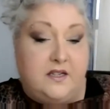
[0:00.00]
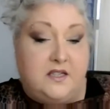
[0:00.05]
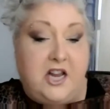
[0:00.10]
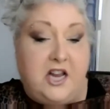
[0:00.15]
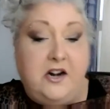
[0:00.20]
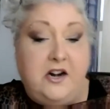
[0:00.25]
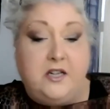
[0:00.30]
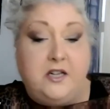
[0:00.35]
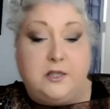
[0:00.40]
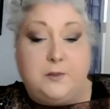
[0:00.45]

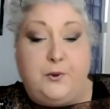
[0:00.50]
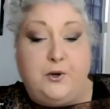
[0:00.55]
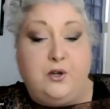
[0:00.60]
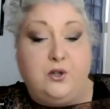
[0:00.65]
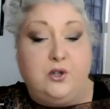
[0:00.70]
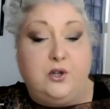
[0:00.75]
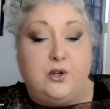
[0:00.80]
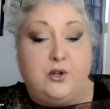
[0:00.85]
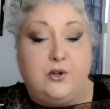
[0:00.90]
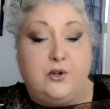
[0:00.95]
Tenants put
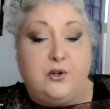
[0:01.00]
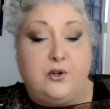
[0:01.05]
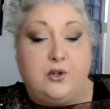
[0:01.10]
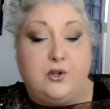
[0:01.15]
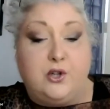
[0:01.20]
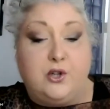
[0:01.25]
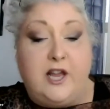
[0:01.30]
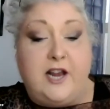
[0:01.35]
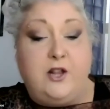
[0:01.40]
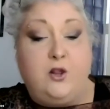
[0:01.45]
a
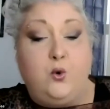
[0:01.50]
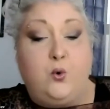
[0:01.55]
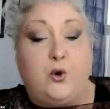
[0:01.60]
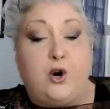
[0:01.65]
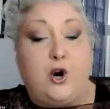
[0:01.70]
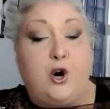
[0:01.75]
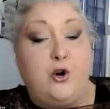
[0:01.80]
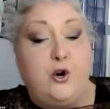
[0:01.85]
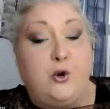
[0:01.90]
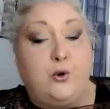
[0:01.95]

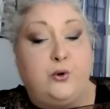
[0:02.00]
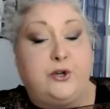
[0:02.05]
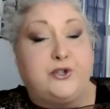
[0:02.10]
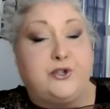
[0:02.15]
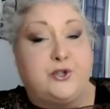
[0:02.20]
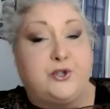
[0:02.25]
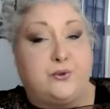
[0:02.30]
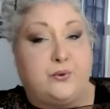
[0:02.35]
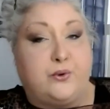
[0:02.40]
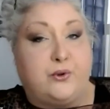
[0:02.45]
landlord on
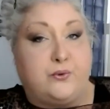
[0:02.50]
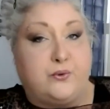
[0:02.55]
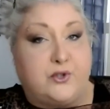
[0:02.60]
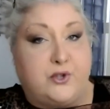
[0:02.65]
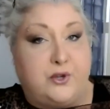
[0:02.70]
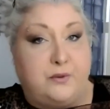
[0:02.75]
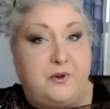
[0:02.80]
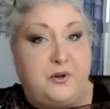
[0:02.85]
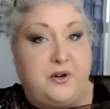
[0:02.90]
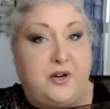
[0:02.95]
notice through
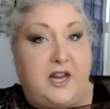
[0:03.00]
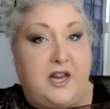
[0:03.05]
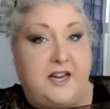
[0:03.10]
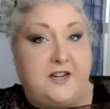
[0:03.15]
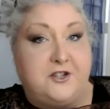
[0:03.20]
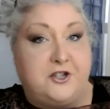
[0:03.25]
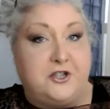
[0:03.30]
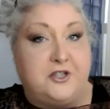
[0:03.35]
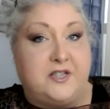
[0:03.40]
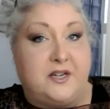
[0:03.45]
those
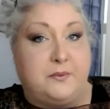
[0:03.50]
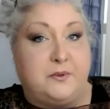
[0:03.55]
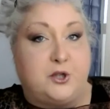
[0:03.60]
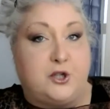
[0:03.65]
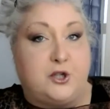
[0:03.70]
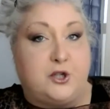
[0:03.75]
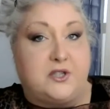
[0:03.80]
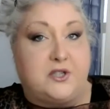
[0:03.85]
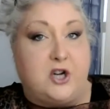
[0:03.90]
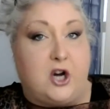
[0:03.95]
communications I
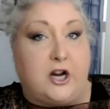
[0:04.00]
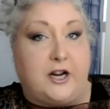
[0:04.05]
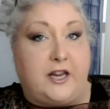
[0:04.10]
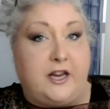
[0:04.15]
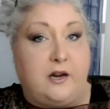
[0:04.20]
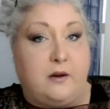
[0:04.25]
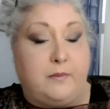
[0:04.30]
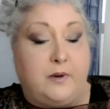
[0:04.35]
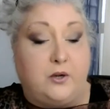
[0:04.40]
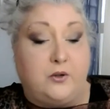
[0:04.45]
was just
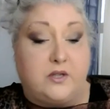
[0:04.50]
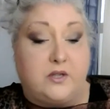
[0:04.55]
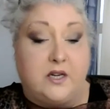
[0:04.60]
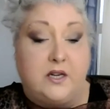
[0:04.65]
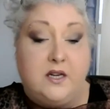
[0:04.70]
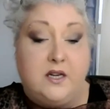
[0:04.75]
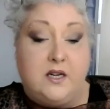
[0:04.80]
talking about.